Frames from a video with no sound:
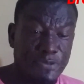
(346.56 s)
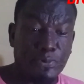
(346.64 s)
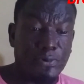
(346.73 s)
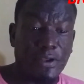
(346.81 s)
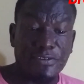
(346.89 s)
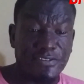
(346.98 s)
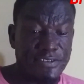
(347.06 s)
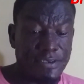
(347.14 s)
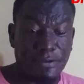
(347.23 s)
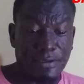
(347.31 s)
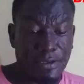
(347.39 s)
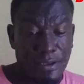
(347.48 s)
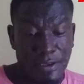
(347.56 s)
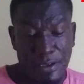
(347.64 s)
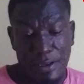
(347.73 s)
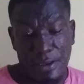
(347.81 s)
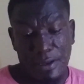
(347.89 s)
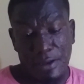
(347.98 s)
pronouncing,
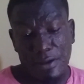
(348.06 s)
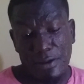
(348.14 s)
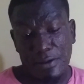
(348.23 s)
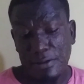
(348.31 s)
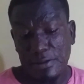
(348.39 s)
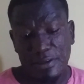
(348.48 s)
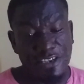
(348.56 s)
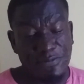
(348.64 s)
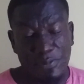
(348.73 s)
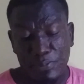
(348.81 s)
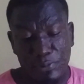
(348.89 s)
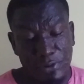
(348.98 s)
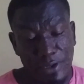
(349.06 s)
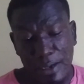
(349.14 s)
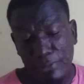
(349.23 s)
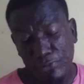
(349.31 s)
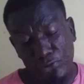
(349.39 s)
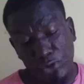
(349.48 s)
these people that
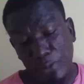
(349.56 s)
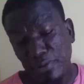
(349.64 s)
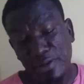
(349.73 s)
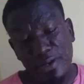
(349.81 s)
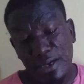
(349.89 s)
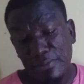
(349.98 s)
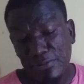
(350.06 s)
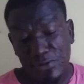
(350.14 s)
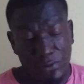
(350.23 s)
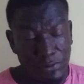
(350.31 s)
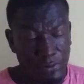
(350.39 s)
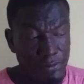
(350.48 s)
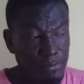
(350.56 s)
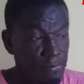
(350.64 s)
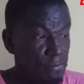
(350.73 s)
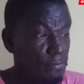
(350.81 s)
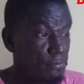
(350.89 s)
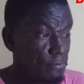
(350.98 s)
I'm dropping names on,
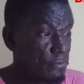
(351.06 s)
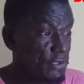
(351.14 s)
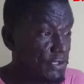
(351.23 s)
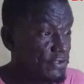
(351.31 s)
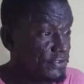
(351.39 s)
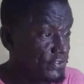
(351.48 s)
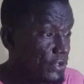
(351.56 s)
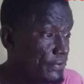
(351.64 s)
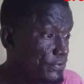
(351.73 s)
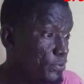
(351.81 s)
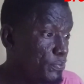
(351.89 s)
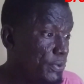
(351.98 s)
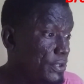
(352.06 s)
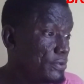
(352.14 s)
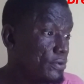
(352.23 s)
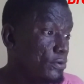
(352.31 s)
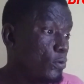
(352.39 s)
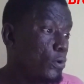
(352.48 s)
they deserve to pick
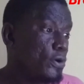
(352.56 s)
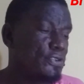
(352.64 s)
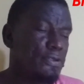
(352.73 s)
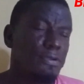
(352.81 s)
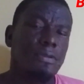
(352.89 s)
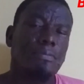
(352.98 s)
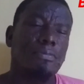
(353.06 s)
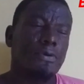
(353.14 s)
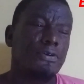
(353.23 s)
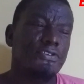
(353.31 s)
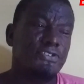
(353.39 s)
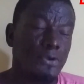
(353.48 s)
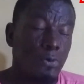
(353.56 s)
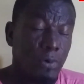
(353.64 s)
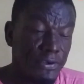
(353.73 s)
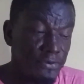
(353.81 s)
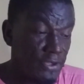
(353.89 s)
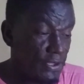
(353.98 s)
an award because they
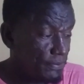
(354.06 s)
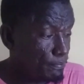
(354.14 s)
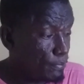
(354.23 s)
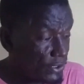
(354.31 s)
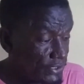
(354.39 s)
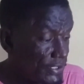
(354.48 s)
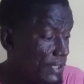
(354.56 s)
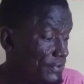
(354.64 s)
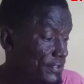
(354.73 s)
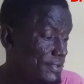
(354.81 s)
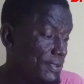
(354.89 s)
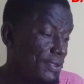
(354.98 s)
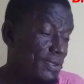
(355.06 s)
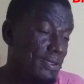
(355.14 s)
worked their butt out.